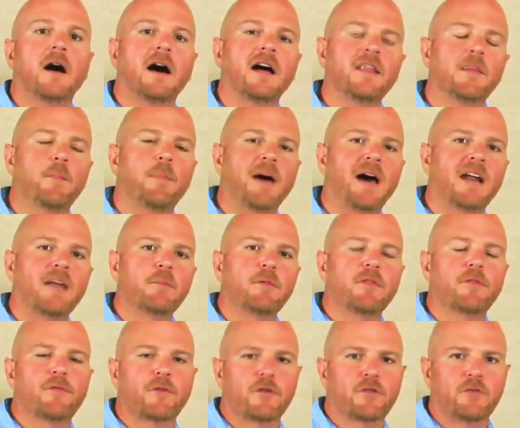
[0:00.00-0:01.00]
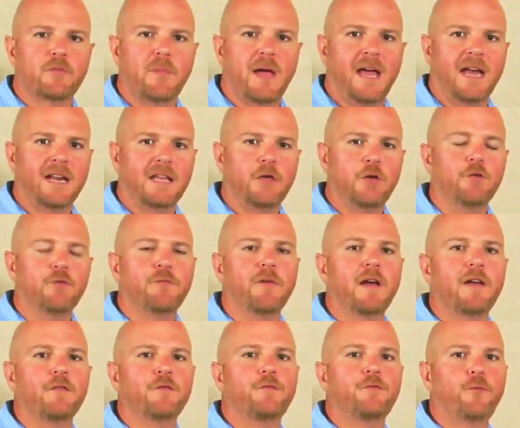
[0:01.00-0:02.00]
On the bottom of the Versamatic, you'll
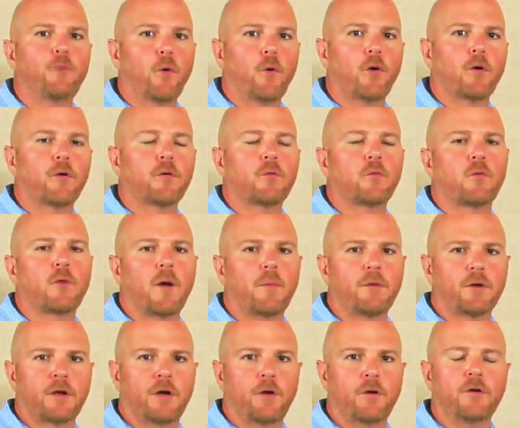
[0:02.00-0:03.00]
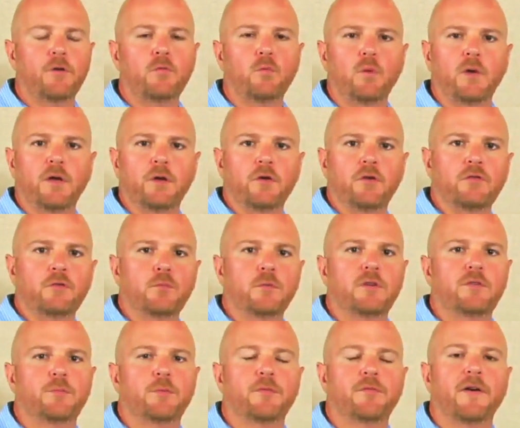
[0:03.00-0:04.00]
find four rubber-coated wheels
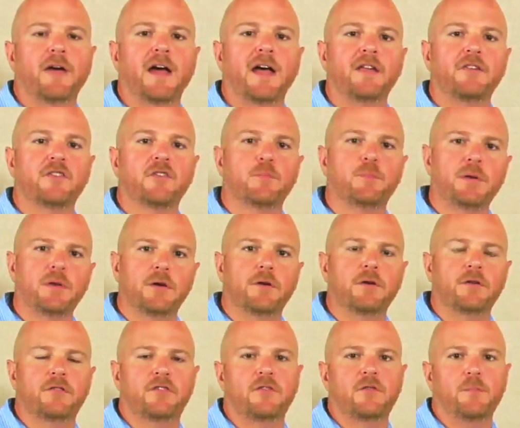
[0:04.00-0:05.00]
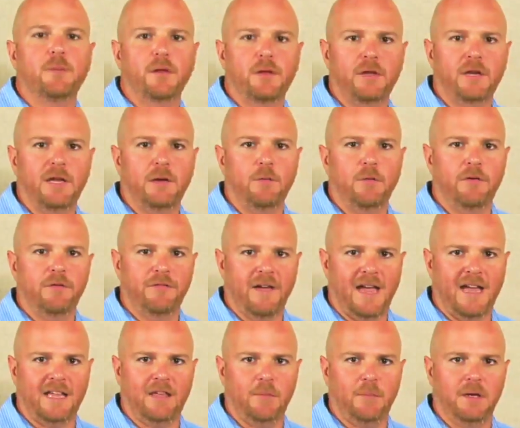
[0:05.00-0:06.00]
which provide superior stability when
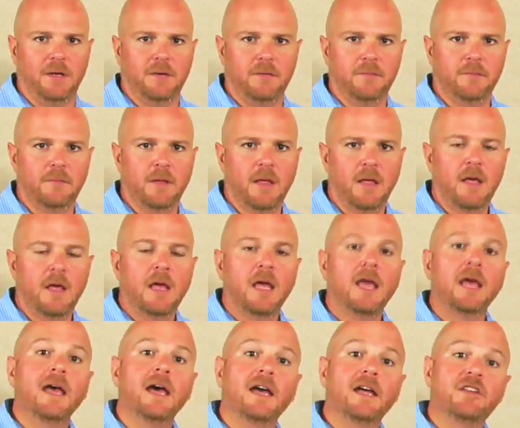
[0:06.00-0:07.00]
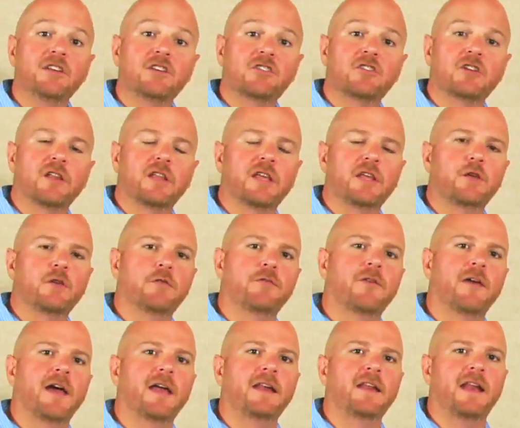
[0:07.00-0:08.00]
vacuuming. Additionally, you'll
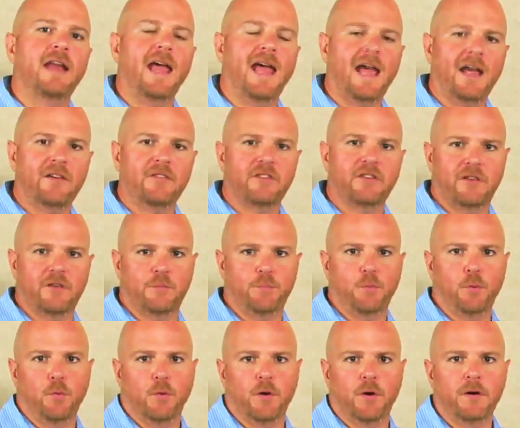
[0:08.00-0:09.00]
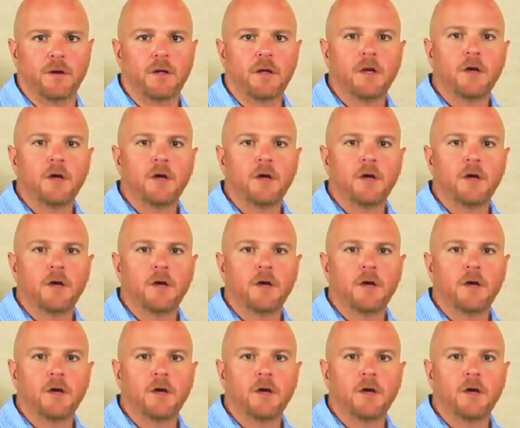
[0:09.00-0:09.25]
find an access port